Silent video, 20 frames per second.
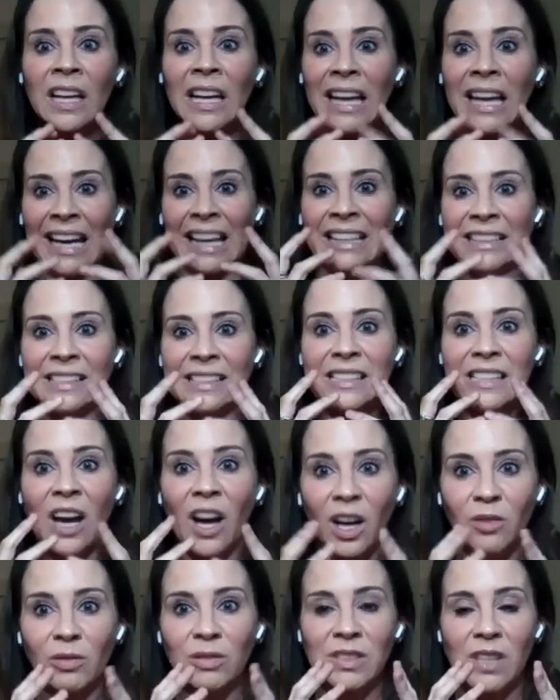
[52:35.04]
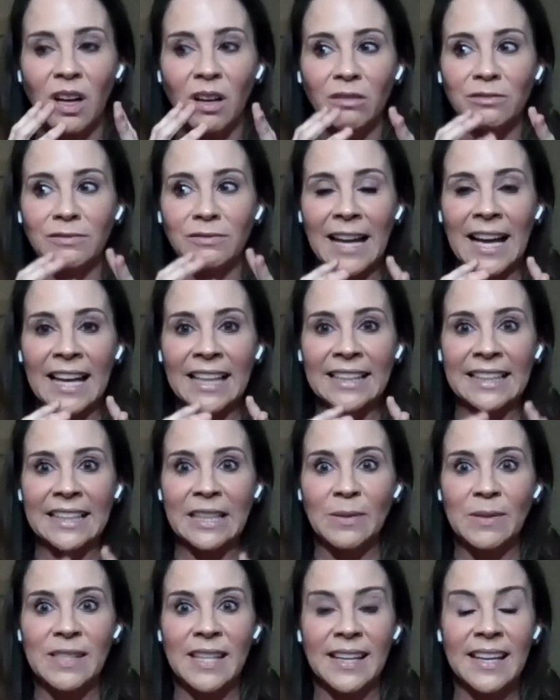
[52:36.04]
And his tongue was all red. And
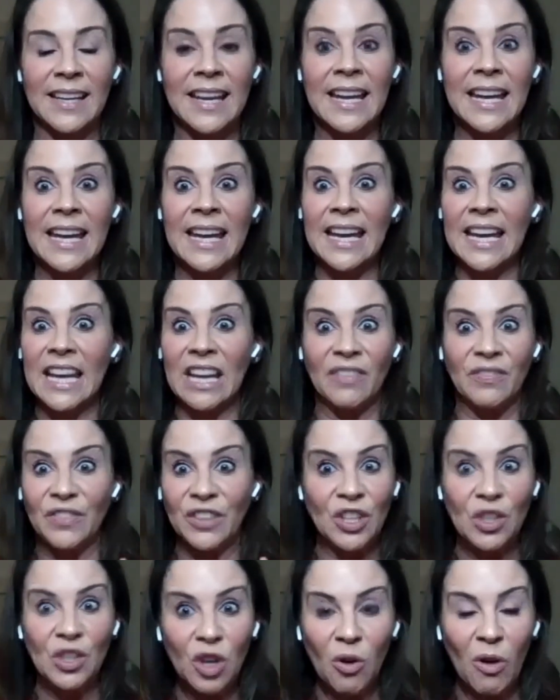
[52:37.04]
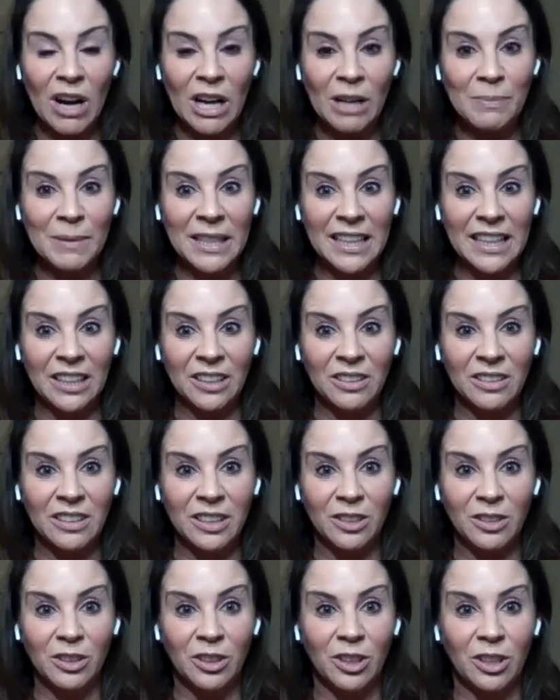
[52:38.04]
he was like, if you don't want to be here,
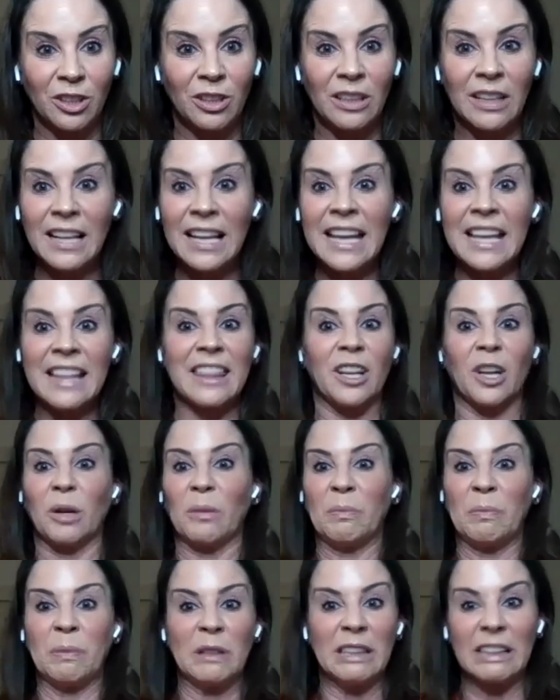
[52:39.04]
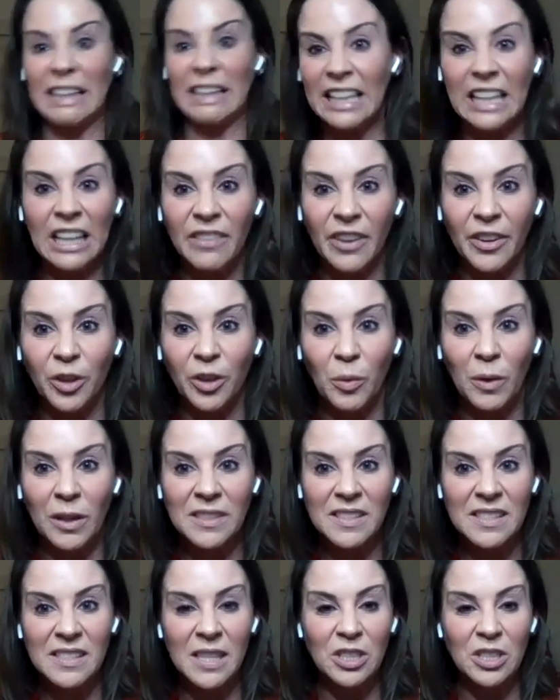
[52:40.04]
little girl, there are plenty of other
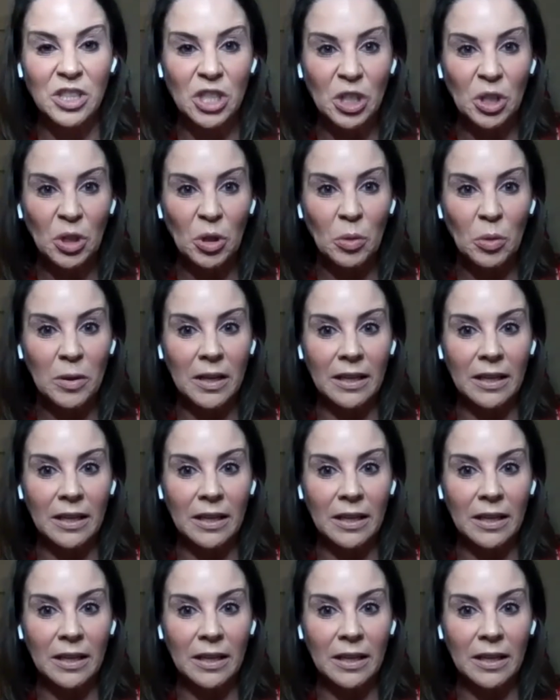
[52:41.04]
ones that do.